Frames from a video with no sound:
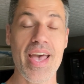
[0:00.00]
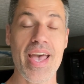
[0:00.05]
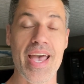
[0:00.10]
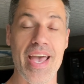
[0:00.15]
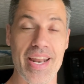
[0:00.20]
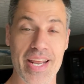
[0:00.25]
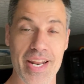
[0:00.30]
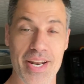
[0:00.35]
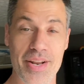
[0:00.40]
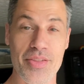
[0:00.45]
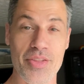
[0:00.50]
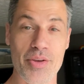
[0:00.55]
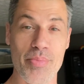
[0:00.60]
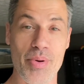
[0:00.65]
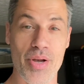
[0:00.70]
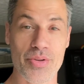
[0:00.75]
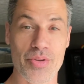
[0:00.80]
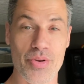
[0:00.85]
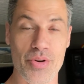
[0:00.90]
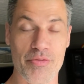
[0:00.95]
and hitting the
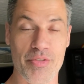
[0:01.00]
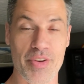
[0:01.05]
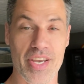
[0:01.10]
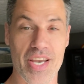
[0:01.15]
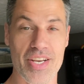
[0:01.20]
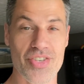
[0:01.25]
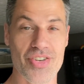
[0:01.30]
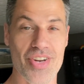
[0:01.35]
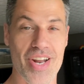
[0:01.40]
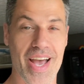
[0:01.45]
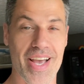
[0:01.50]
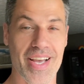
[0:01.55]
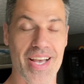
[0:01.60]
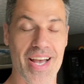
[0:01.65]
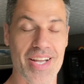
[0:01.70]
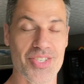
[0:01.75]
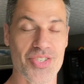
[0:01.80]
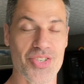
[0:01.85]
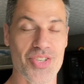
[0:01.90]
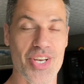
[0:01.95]
bell notification icon so